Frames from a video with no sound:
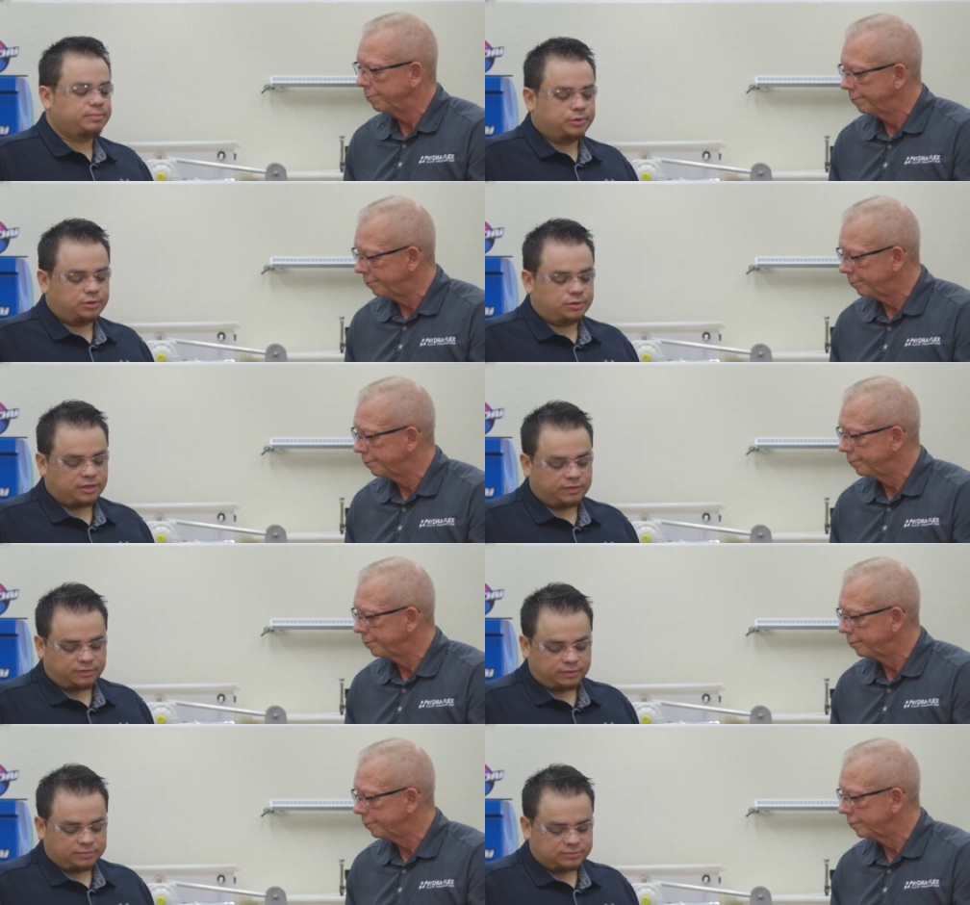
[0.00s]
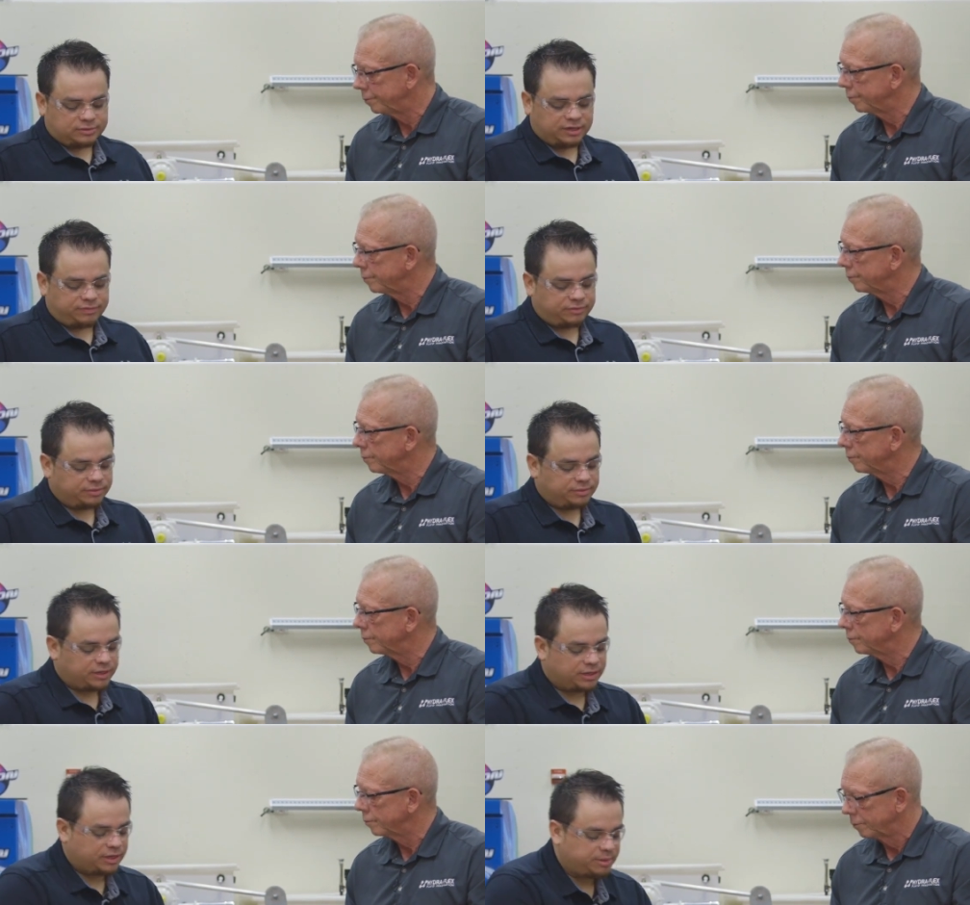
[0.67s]
Speaker 1: We don't have a time
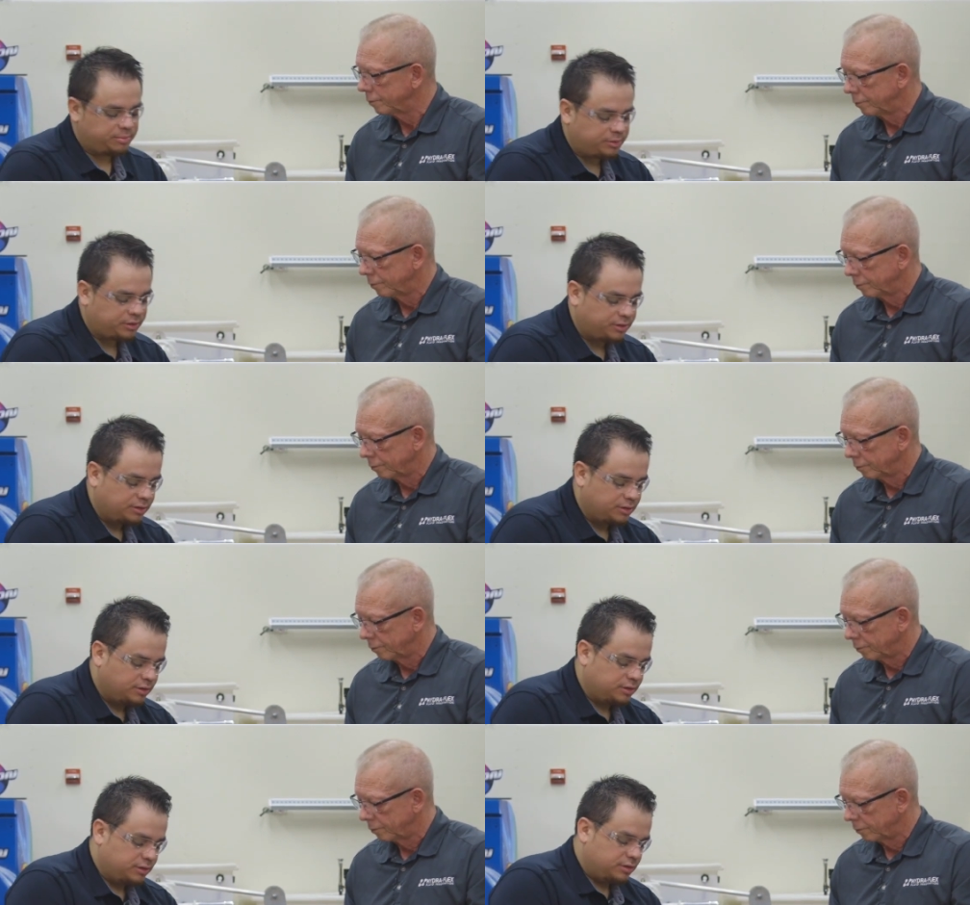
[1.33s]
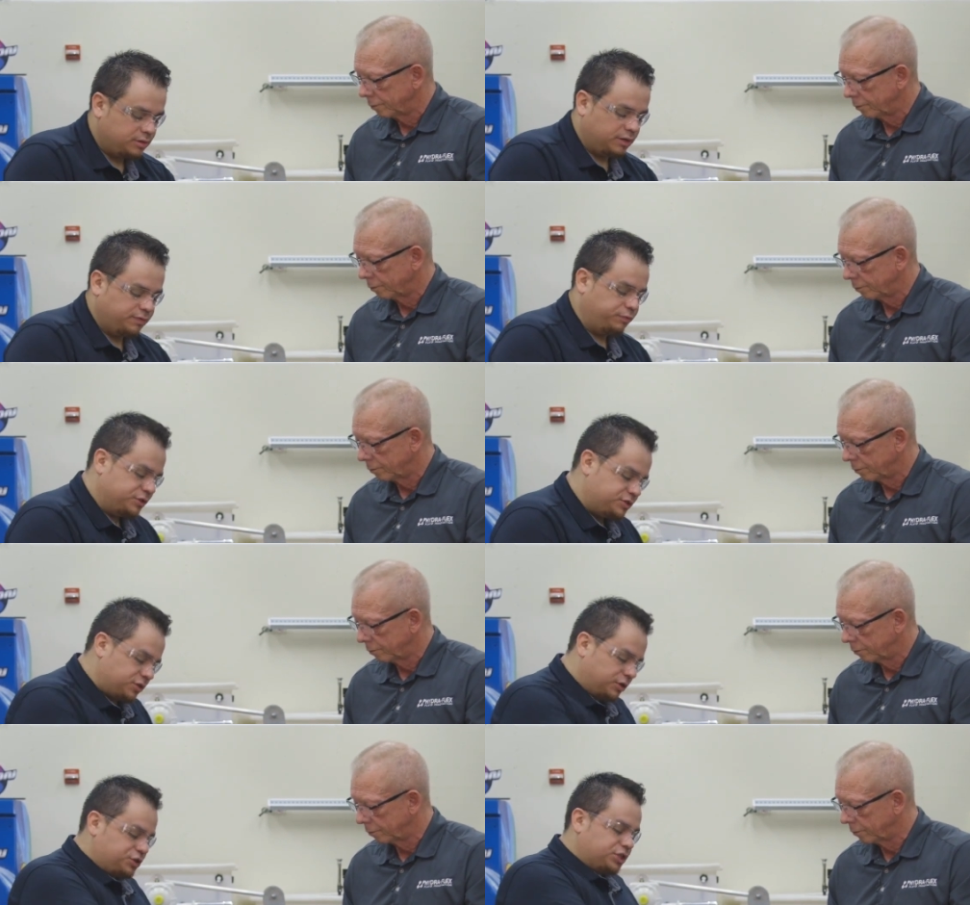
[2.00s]
frame on that yet, but if
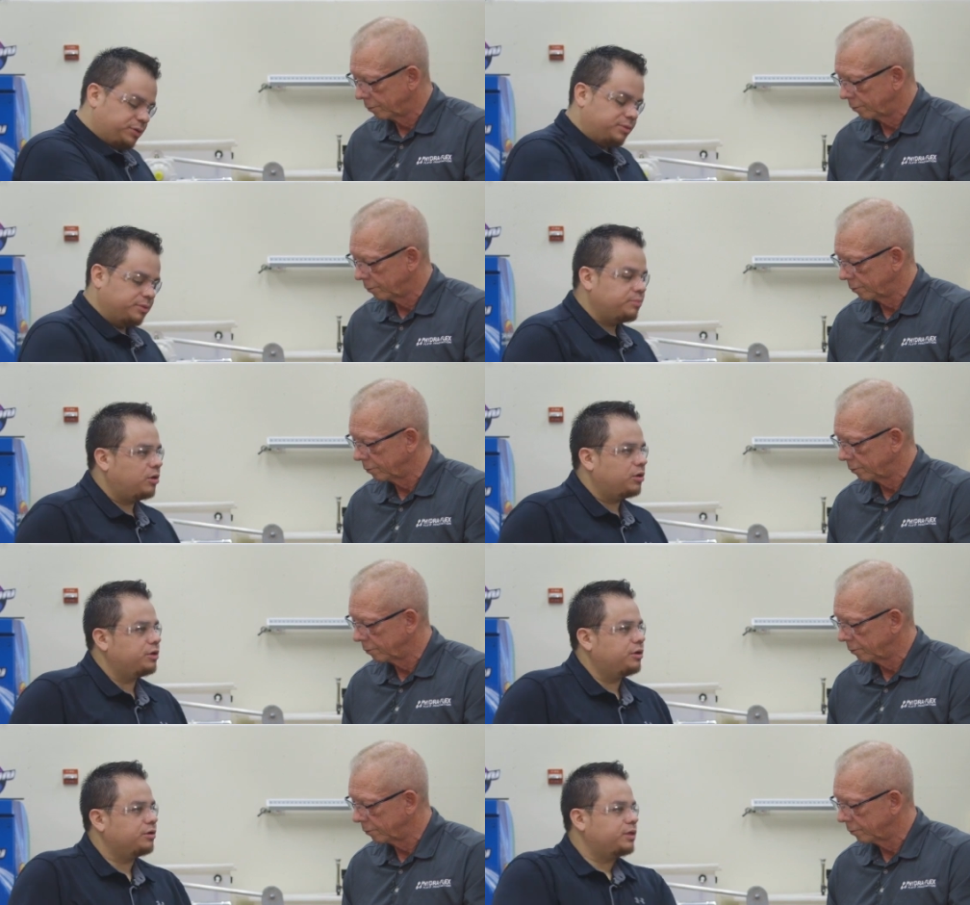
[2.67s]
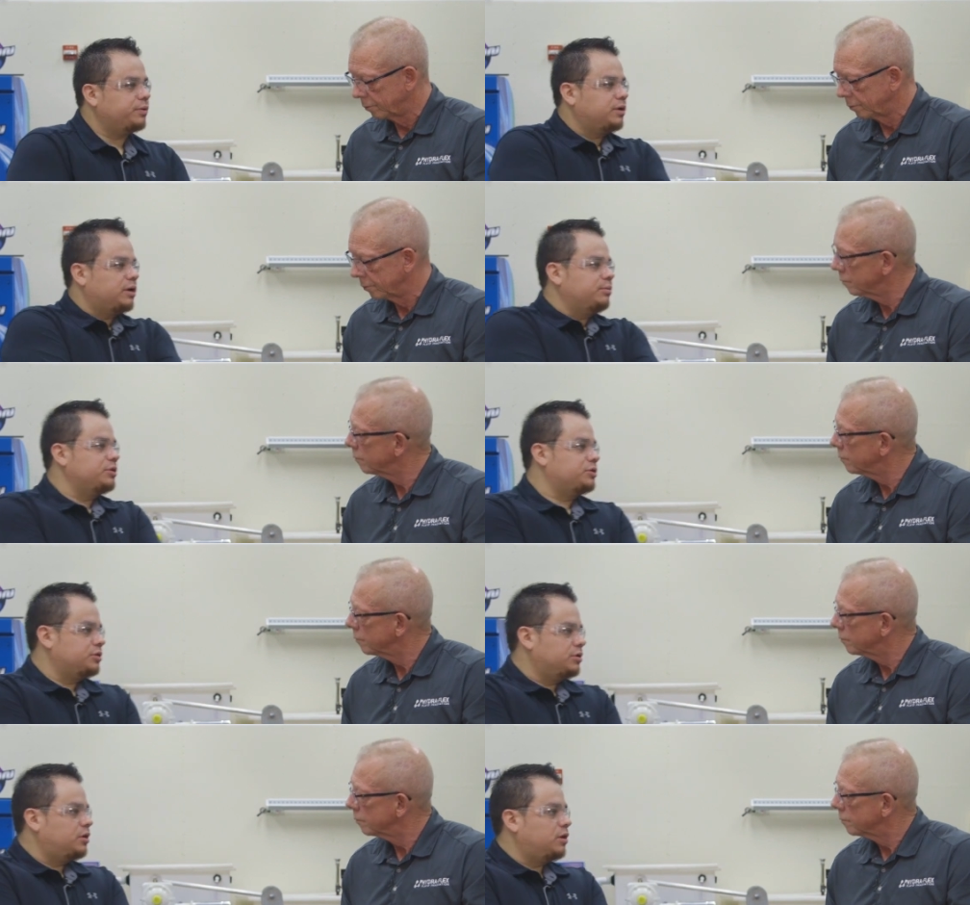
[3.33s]
we start shipping polyurethane, we're going to
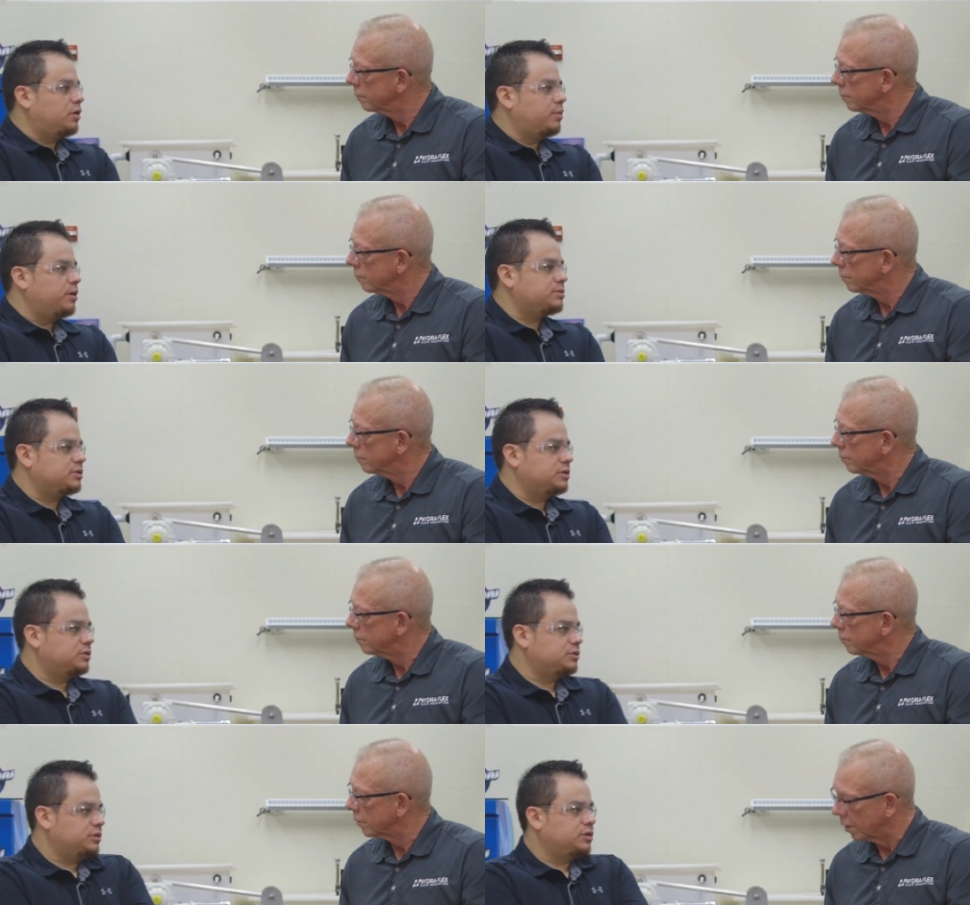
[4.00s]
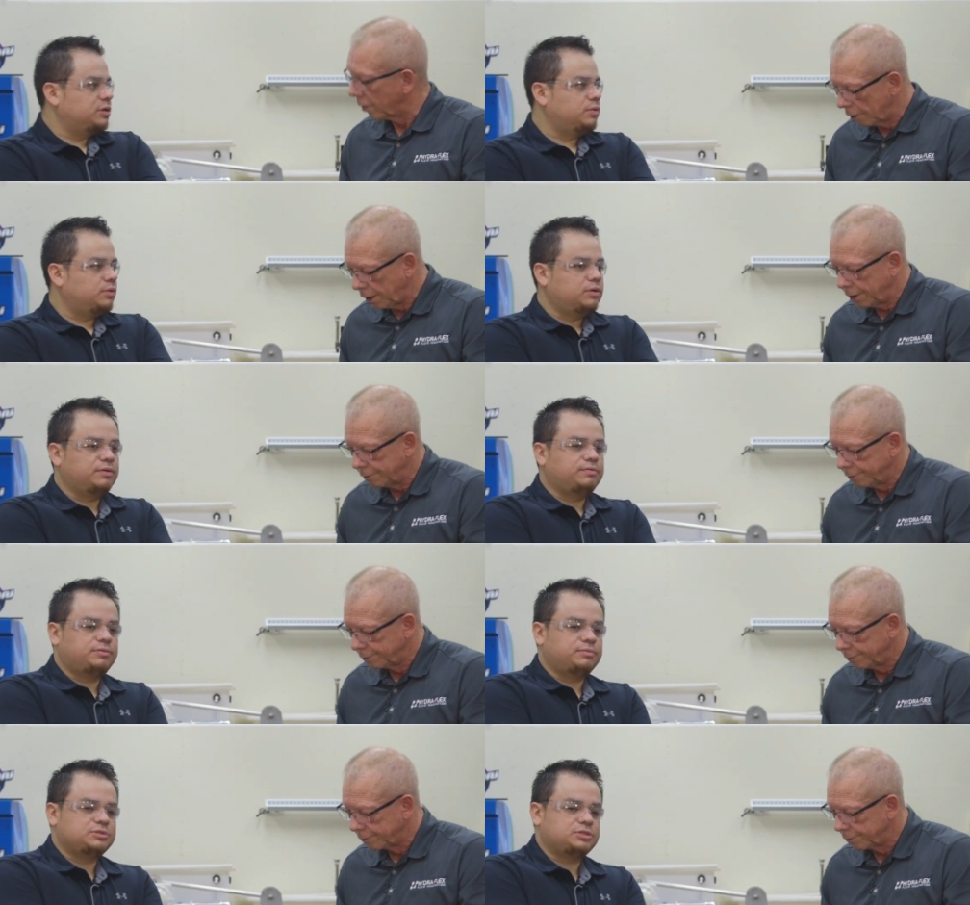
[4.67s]
make sure they're on our website so you can order them from